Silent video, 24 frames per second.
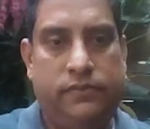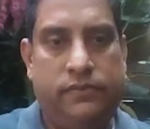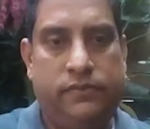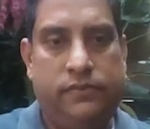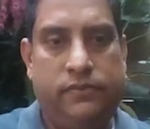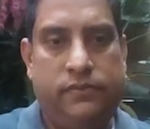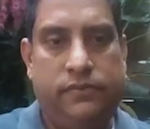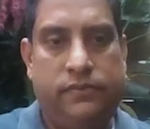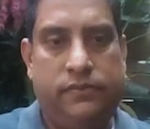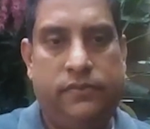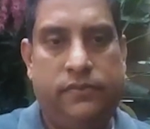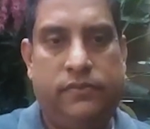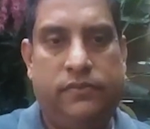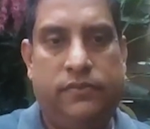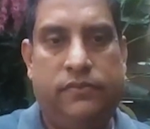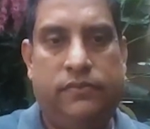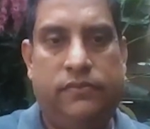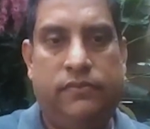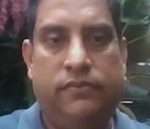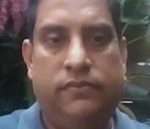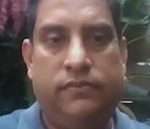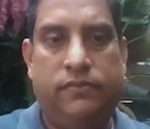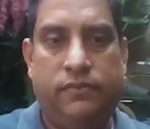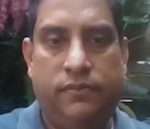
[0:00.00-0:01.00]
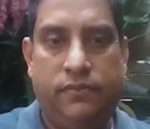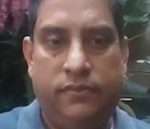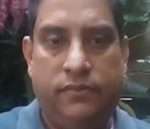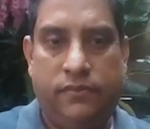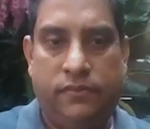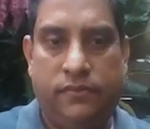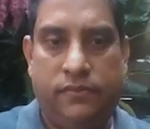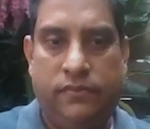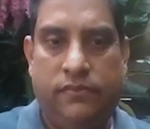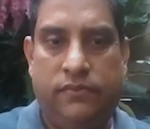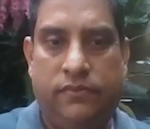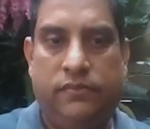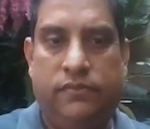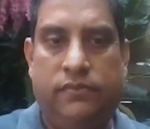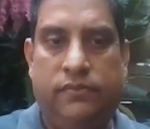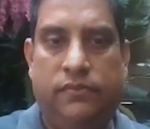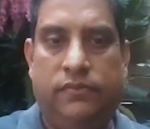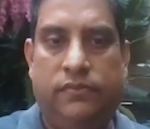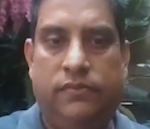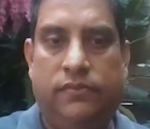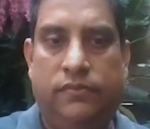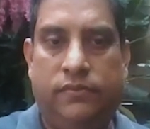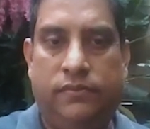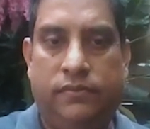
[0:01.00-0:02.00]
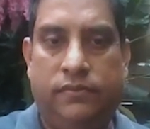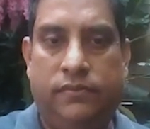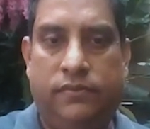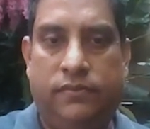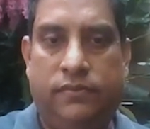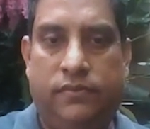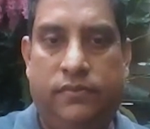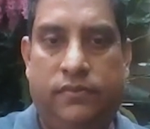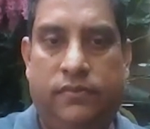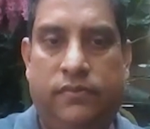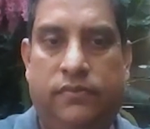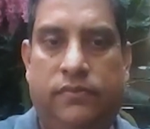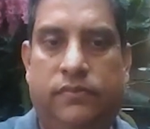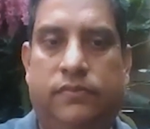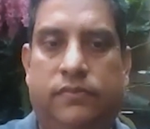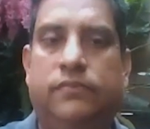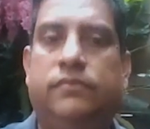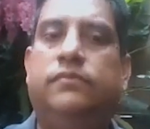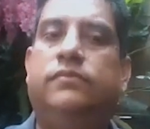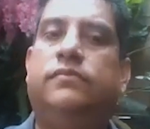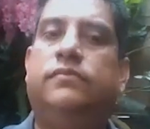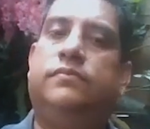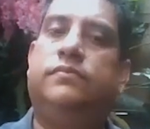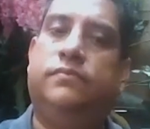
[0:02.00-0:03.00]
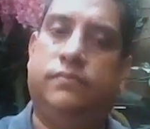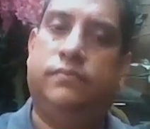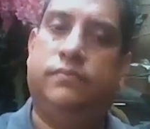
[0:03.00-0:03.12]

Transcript: (not speaking)